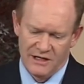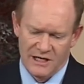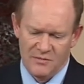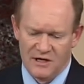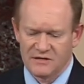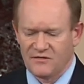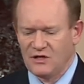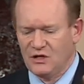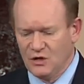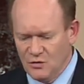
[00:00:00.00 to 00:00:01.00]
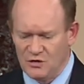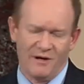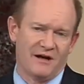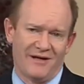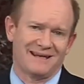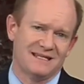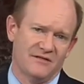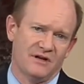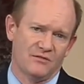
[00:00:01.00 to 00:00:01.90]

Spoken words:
And because of the huge amount of activity